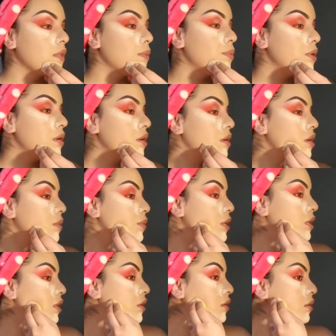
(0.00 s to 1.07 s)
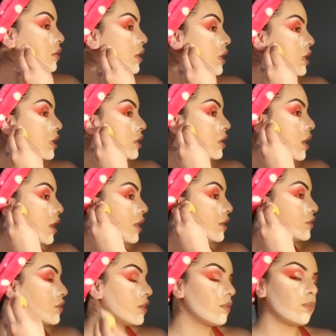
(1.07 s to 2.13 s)
But I mean, hey, I like
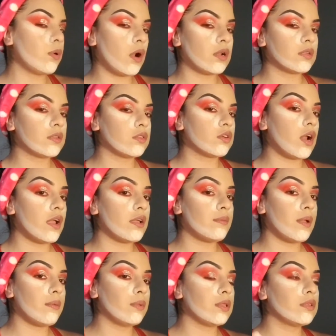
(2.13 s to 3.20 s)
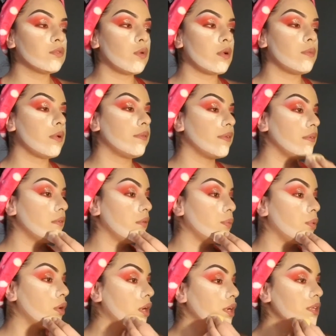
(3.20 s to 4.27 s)
to get products to try, and Maybelline is one of my favorite
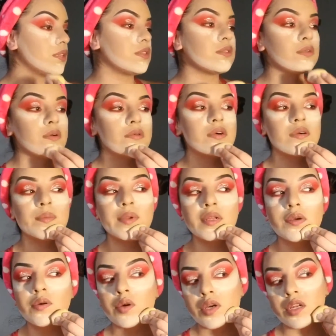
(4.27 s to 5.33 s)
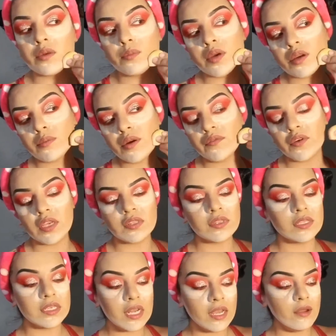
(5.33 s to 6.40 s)
brands, so I'm gonna go ahead and bake my face
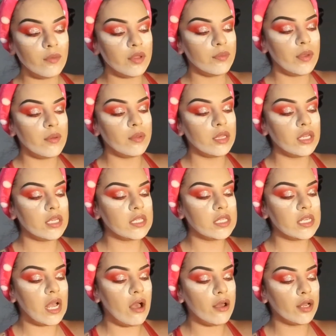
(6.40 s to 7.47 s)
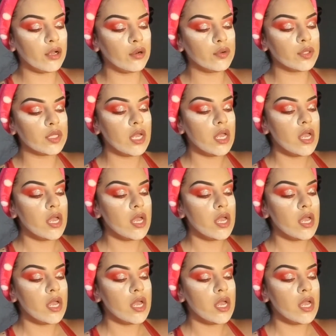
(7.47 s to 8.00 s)
today with Maybelline and see how it goes.